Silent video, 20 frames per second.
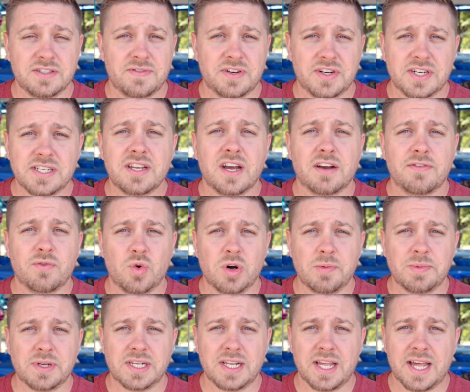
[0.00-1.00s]
a very tough
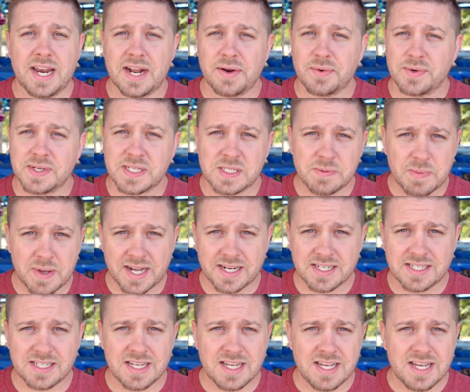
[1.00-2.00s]
woman and I
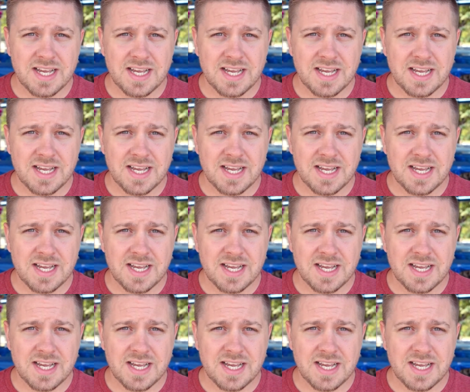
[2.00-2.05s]
respect